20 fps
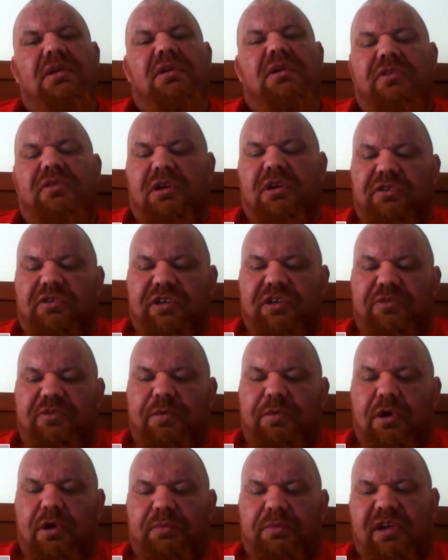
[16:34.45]
So you've got
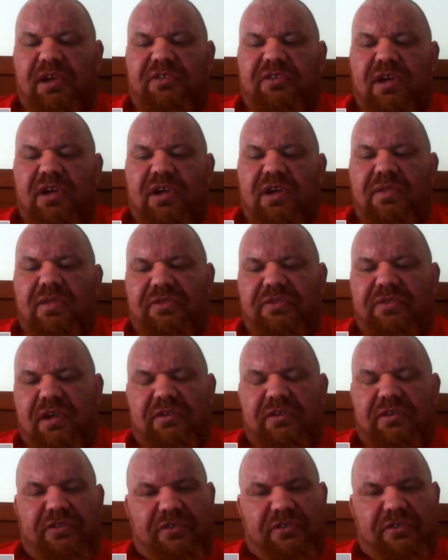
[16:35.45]
Test Prop, Test Nth,
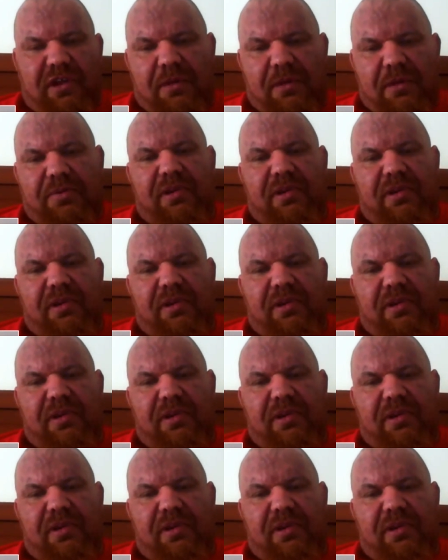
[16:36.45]
Test Sip.